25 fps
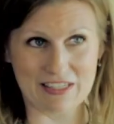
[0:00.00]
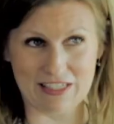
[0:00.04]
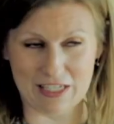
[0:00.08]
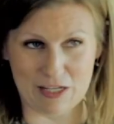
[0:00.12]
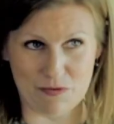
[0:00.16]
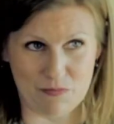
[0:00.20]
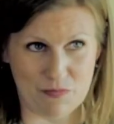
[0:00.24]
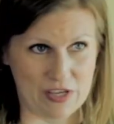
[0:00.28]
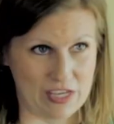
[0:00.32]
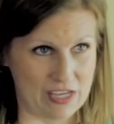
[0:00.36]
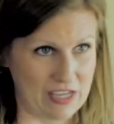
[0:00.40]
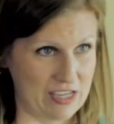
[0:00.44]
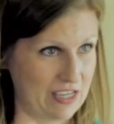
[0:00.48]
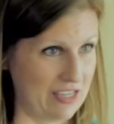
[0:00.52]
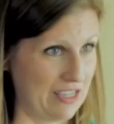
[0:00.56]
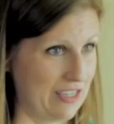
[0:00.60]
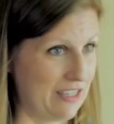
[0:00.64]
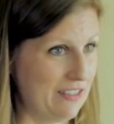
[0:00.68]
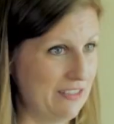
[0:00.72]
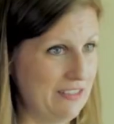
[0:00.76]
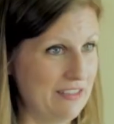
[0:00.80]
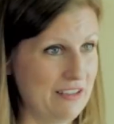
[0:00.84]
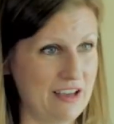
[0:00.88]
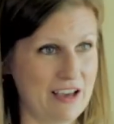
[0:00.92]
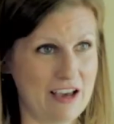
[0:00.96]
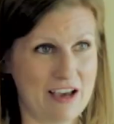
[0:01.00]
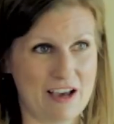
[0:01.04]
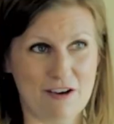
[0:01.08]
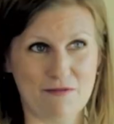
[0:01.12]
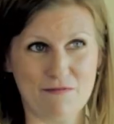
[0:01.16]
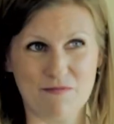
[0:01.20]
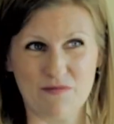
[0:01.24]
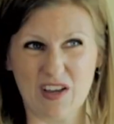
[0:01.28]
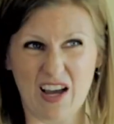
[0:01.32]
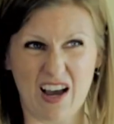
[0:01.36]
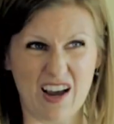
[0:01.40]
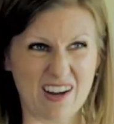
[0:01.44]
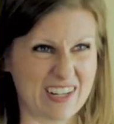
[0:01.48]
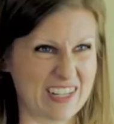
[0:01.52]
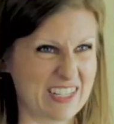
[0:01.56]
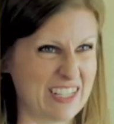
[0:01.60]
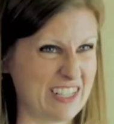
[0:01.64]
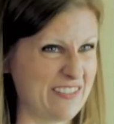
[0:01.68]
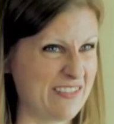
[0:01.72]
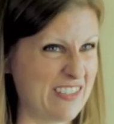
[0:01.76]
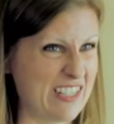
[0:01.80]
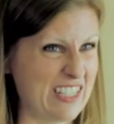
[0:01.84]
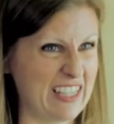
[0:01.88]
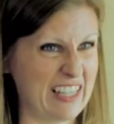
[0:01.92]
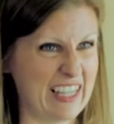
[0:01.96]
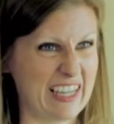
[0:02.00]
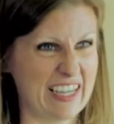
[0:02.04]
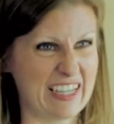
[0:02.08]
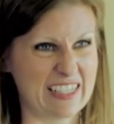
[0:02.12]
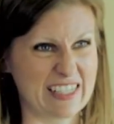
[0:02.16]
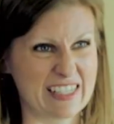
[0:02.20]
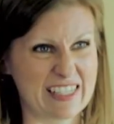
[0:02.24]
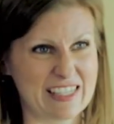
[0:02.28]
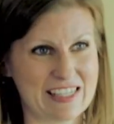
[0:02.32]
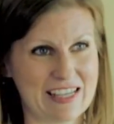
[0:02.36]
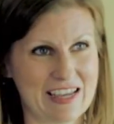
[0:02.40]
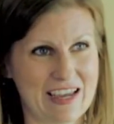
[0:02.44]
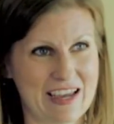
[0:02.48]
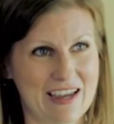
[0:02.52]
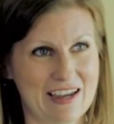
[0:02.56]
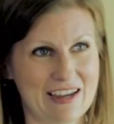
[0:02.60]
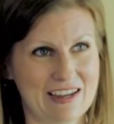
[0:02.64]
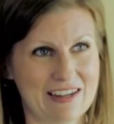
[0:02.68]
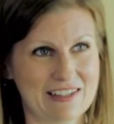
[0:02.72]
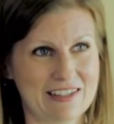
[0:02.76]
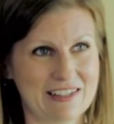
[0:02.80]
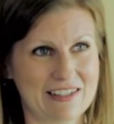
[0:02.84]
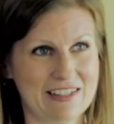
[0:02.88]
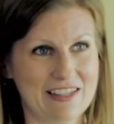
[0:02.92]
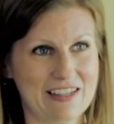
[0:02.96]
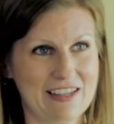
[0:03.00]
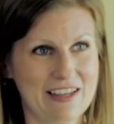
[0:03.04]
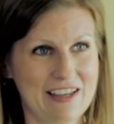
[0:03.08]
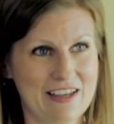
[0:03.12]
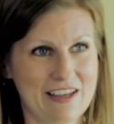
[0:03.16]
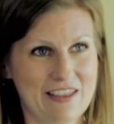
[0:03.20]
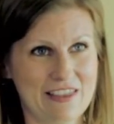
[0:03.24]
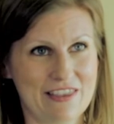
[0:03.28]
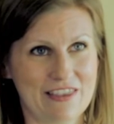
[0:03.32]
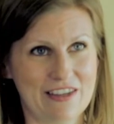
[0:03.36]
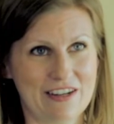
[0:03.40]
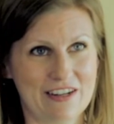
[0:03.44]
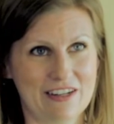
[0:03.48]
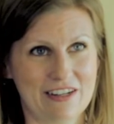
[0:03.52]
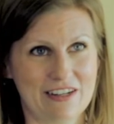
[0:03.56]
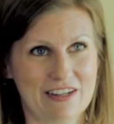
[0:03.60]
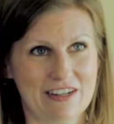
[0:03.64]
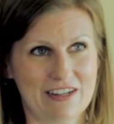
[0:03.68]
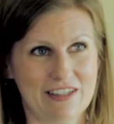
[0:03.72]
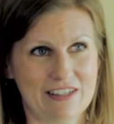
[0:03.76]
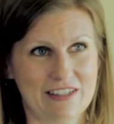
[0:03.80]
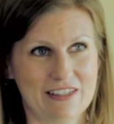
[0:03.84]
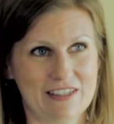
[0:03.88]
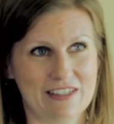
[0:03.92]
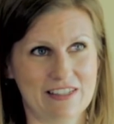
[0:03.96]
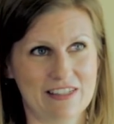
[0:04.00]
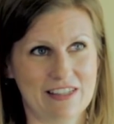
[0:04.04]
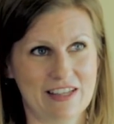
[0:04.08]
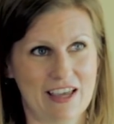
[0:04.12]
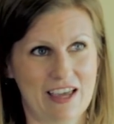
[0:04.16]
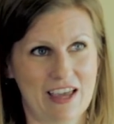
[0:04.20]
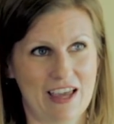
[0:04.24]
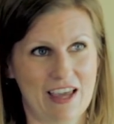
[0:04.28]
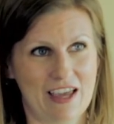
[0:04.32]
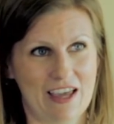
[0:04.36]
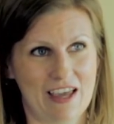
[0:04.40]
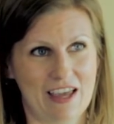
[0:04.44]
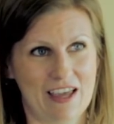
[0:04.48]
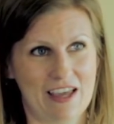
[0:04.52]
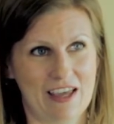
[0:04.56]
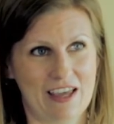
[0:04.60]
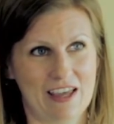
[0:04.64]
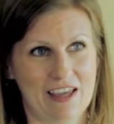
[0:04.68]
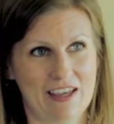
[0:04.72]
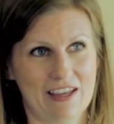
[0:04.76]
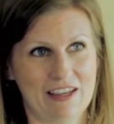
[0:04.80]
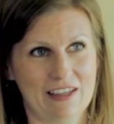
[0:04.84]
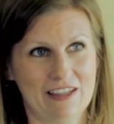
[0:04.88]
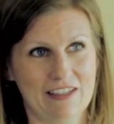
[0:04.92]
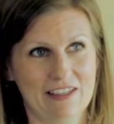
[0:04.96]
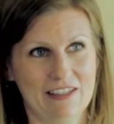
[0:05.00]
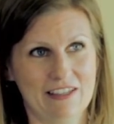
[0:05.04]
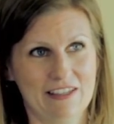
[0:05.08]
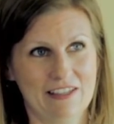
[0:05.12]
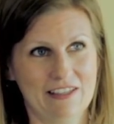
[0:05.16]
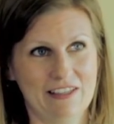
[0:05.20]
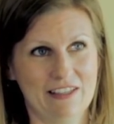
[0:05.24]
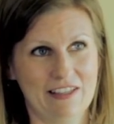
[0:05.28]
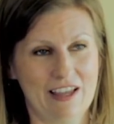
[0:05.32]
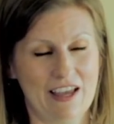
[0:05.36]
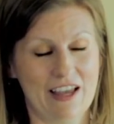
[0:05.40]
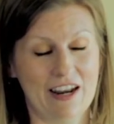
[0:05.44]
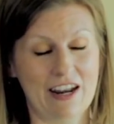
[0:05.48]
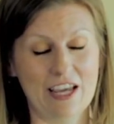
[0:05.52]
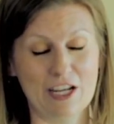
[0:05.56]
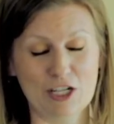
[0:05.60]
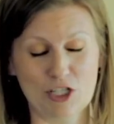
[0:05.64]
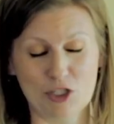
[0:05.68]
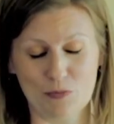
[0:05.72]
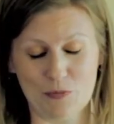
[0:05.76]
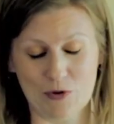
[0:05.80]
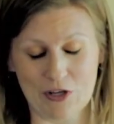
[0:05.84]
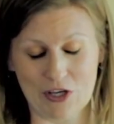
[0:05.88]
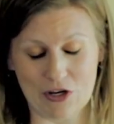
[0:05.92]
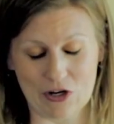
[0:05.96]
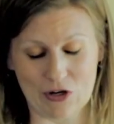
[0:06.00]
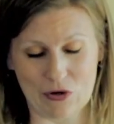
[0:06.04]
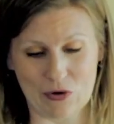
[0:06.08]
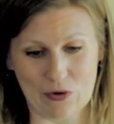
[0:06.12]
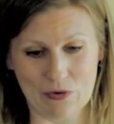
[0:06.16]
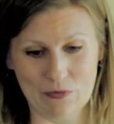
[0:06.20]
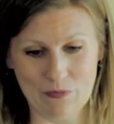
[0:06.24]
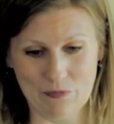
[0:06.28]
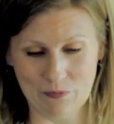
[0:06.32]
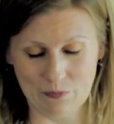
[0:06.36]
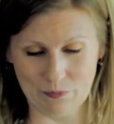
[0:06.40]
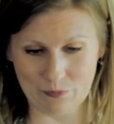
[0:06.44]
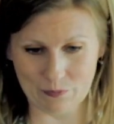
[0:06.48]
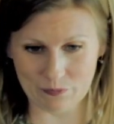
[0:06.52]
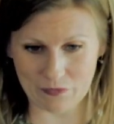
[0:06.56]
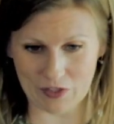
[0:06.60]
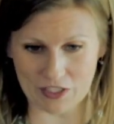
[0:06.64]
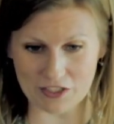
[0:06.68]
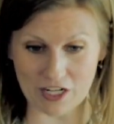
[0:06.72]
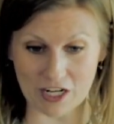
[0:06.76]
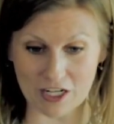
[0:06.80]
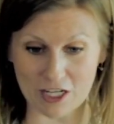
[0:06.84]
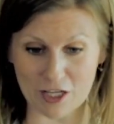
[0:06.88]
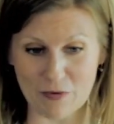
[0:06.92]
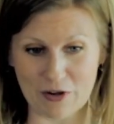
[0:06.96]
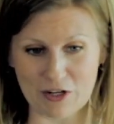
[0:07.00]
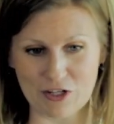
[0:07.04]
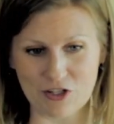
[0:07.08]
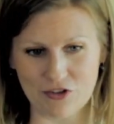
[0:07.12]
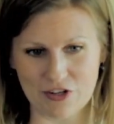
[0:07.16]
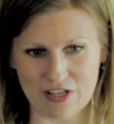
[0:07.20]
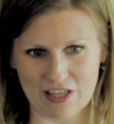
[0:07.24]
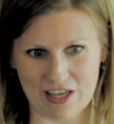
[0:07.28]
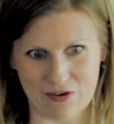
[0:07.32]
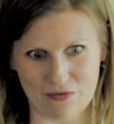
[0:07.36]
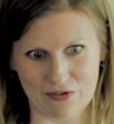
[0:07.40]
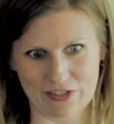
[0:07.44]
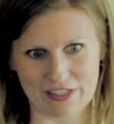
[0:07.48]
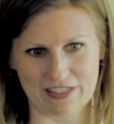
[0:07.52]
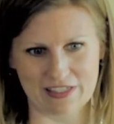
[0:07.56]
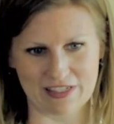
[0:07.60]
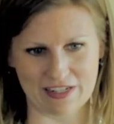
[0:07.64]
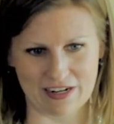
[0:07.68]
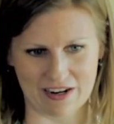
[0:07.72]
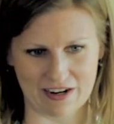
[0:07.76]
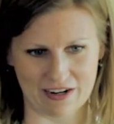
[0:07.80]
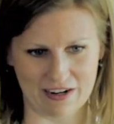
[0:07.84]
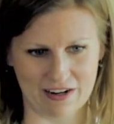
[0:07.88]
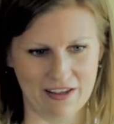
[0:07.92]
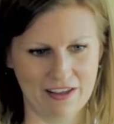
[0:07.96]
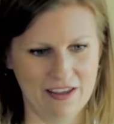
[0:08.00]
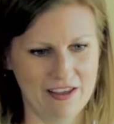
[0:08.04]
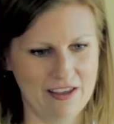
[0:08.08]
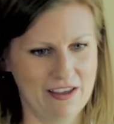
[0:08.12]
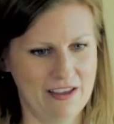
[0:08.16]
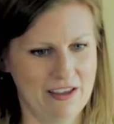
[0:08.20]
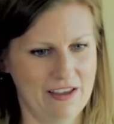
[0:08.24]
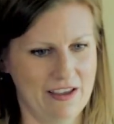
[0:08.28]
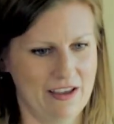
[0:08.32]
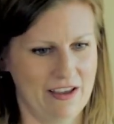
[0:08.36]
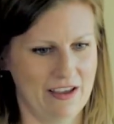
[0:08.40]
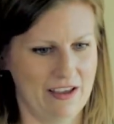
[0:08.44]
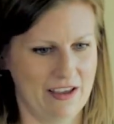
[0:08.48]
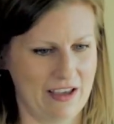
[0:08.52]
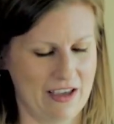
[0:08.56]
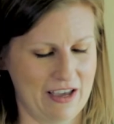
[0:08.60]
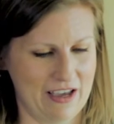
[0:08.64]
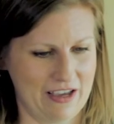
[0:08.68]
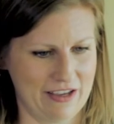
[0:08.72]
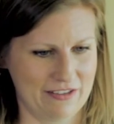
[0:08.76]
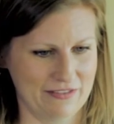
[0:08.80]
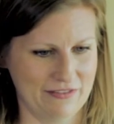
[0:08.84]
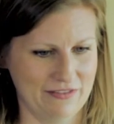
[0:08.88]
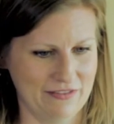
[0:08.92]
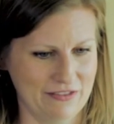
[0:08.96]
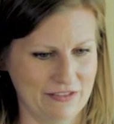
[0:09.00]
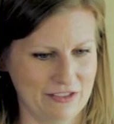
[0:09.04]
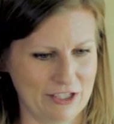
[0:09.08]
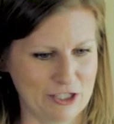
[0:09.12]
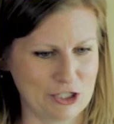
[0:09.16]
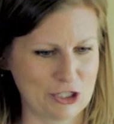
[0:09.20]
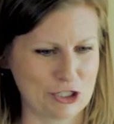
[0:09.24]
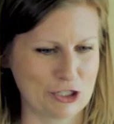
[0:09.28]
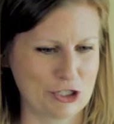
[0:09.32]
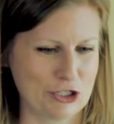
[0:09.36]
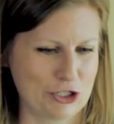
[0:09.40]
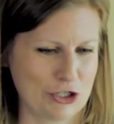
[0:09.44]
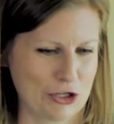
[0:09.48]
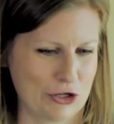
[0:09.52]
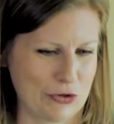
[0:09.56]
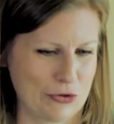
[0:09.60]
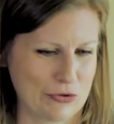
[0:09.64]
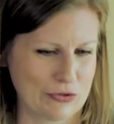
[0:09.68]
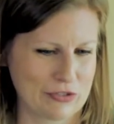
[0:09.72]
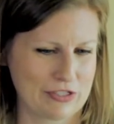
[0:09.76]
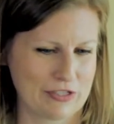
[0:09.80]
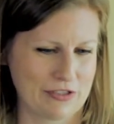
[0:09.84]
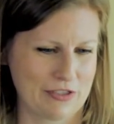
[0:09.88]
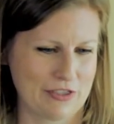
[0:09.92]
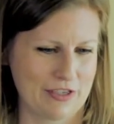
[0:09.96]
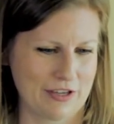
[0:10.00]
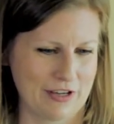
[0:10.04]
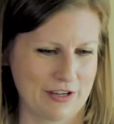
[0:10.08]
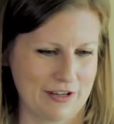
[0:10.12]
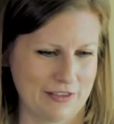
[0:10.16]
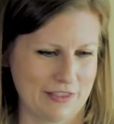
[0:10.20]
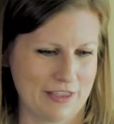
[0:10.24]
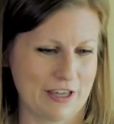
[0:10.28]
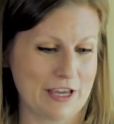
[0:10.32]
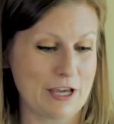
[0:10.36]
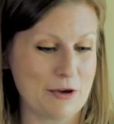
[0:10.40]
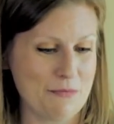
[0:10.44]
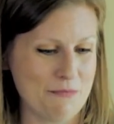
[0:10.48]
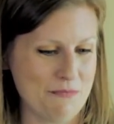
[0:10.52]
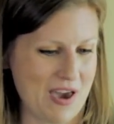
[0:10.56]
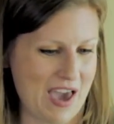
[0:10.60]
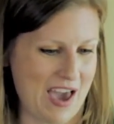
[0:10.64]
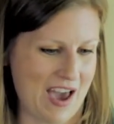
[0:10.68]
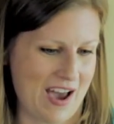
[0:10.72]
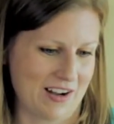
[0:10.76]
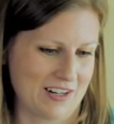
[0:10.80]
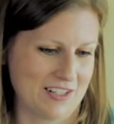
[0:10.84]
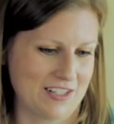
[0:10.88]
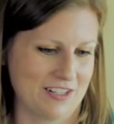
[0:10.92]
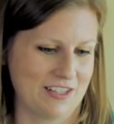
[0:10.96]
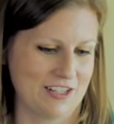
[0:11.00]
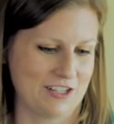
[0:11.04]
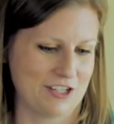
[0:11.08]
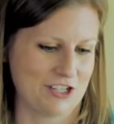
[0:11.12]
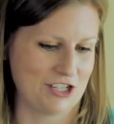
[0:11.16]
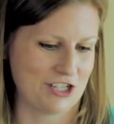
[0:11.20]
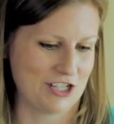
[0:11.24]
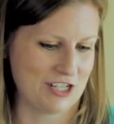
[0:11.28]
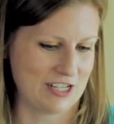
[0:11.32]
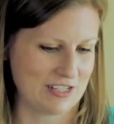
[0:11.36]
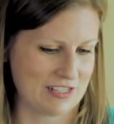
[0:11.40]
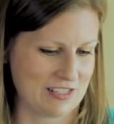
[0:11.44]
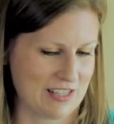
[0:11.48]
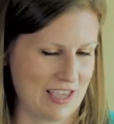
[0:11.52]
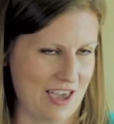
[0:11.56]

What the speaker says: CP, cognitive delays, and there is an HBO documentary that was done that just shows the impact that she is